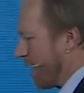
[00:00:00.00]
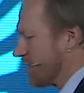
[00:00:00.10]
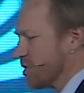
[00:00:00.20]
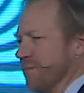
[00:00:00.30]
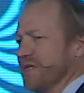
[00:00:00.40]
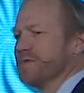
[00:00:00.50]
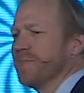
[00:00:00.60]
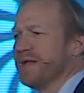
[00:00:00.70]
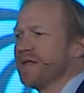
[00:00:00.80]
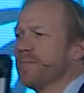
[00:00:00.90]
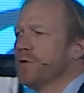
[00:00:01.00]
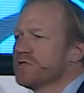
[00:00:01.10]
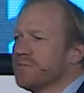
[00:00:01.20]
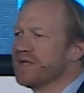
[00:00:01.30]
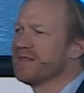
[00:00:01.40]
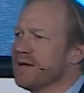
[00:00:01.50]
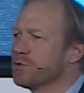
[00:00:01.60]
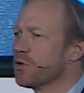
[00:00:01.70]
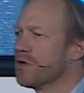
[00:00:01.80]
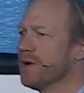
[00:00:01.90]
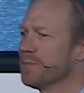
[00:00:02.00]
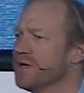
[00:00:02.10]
lecture, I'd be spending most of my time talking about